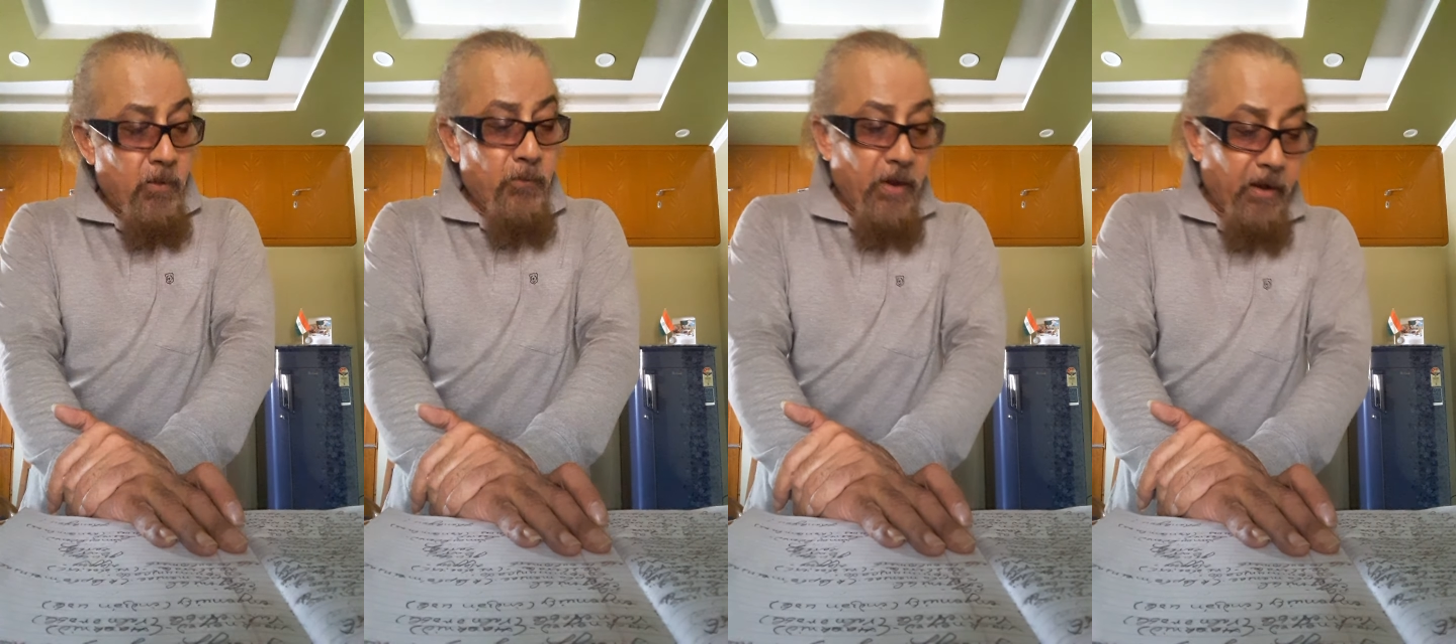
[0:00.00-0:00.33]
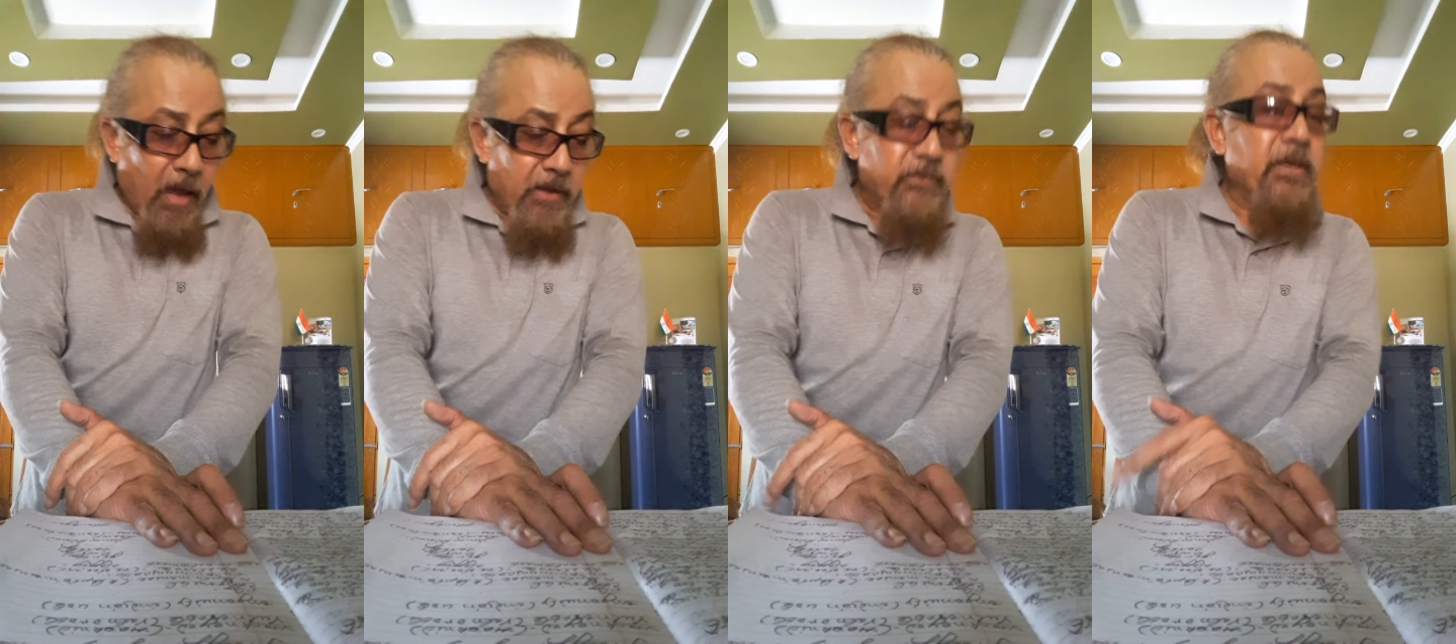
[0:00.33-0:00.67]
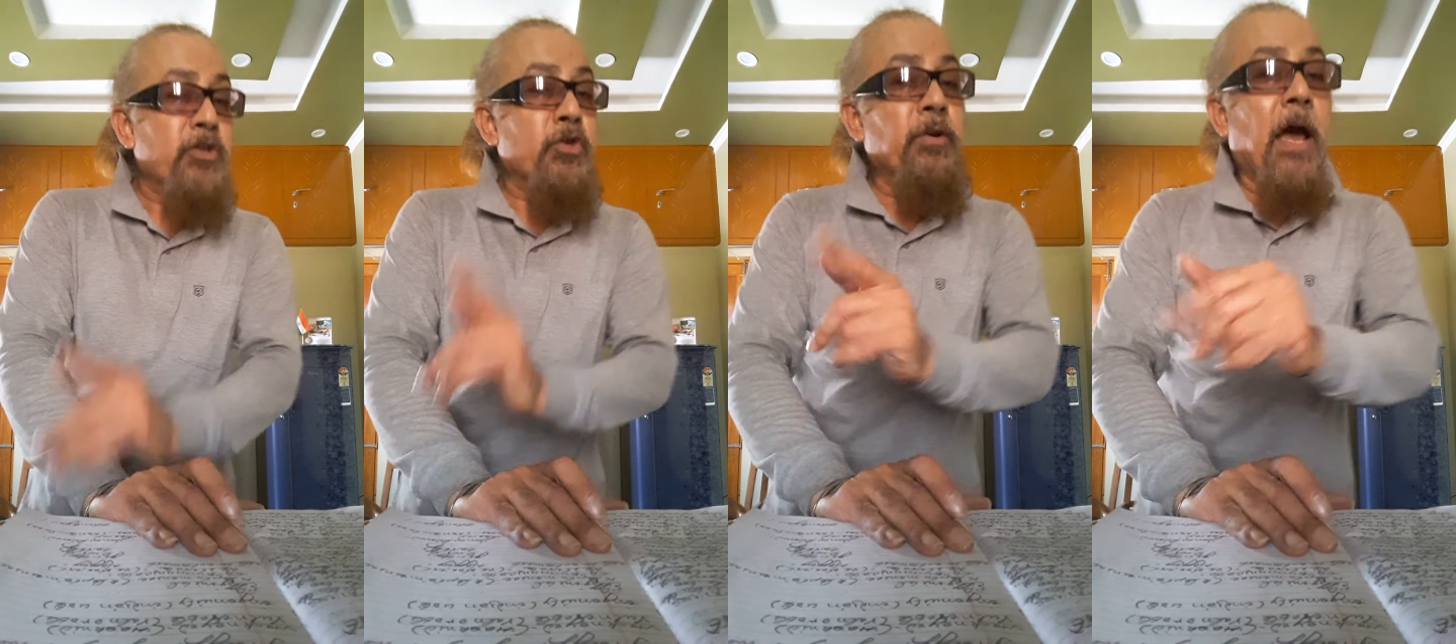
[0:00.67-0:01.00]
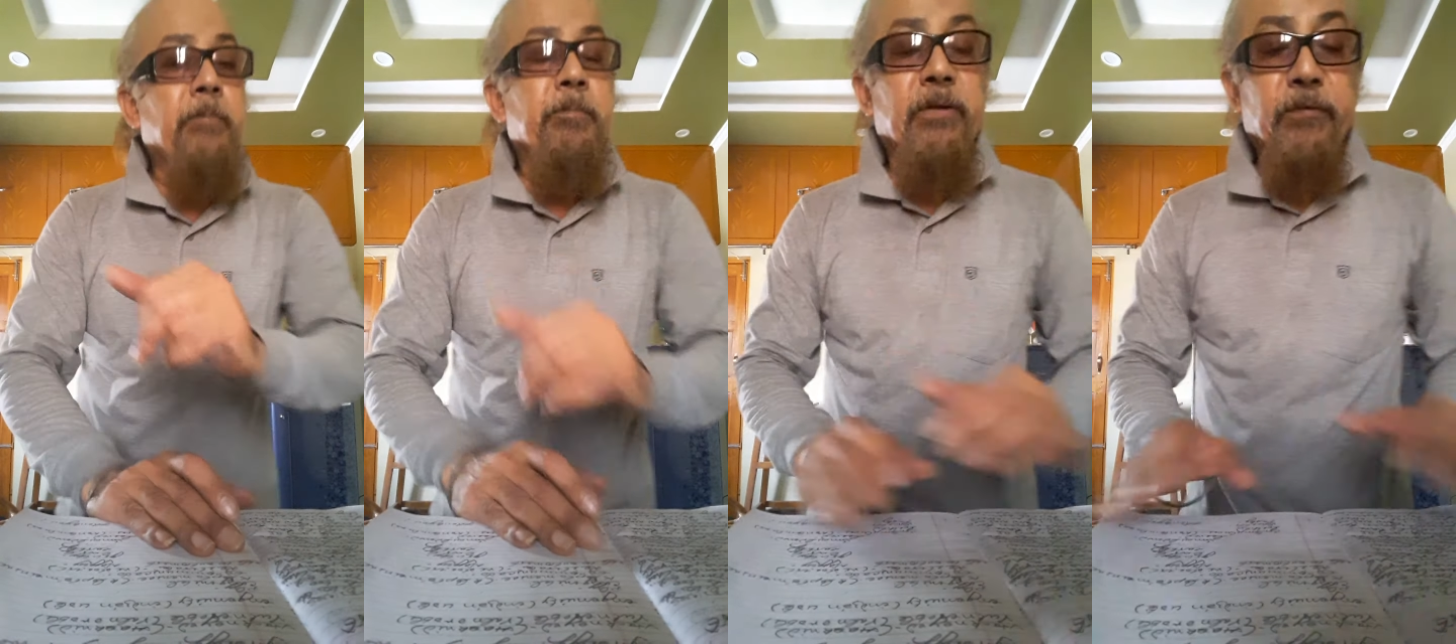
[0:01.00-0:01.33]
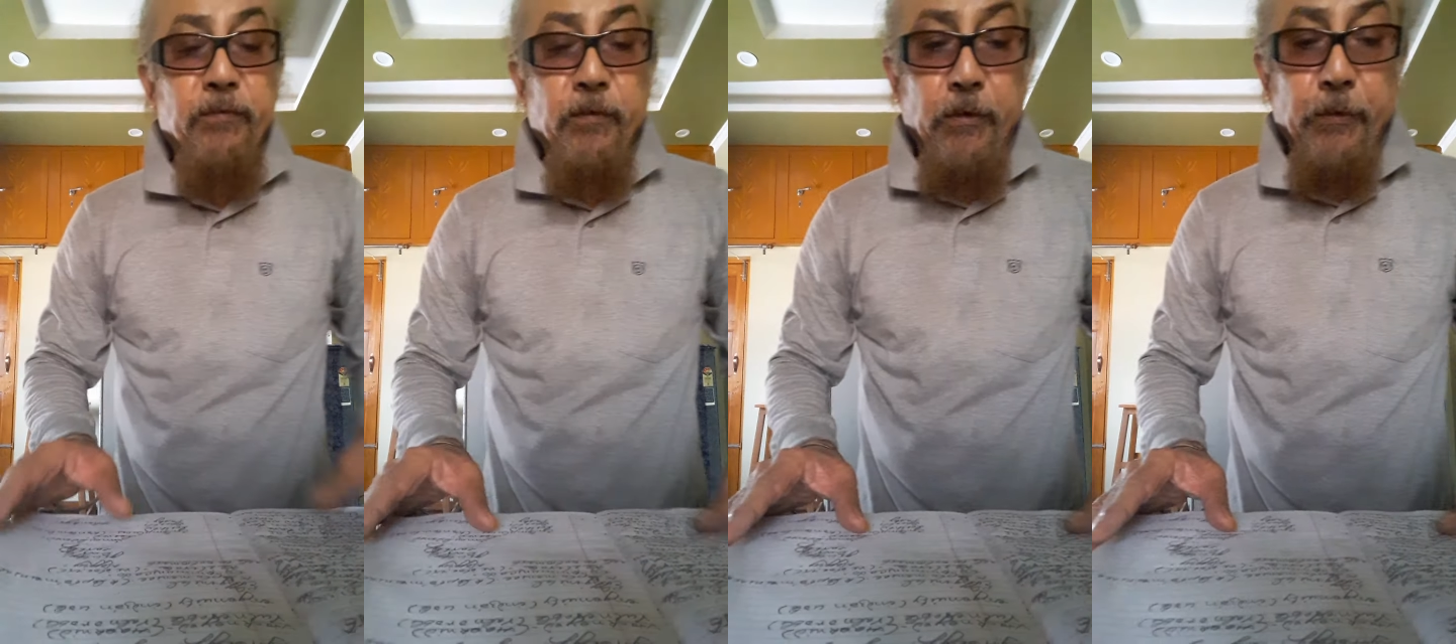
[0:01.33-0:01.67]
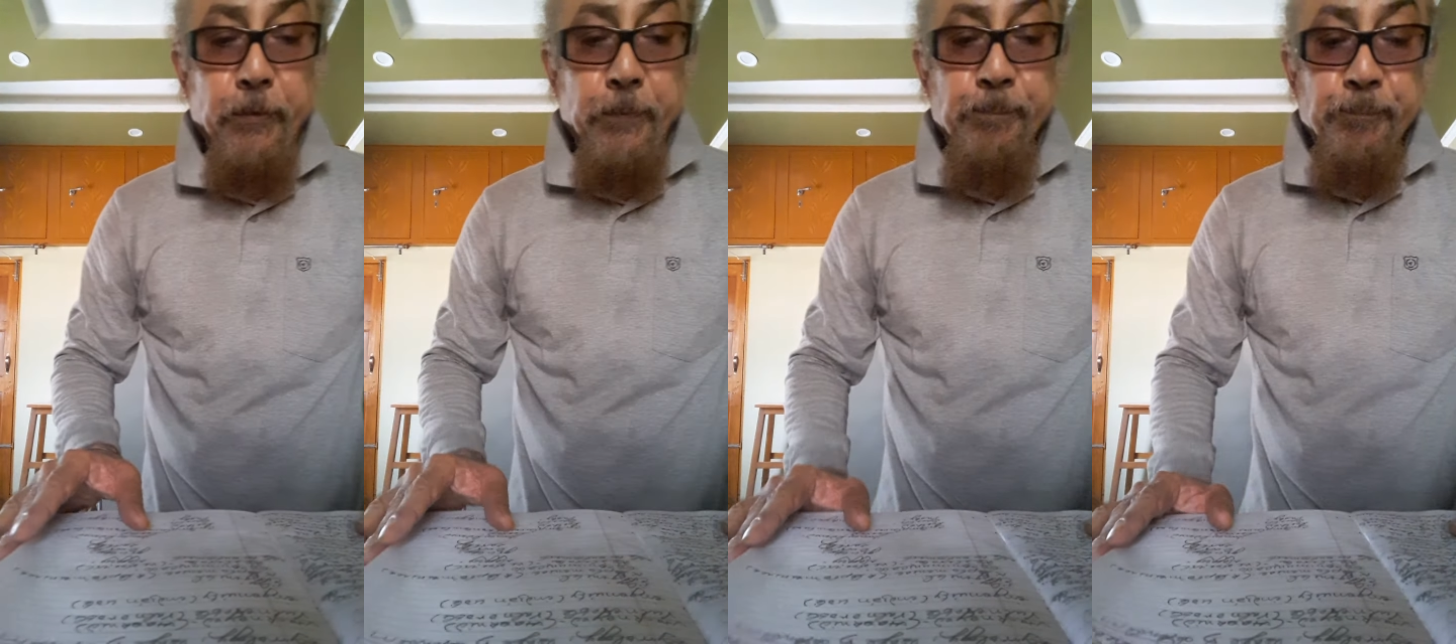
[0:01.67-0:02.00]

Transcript: whereas they should have been for.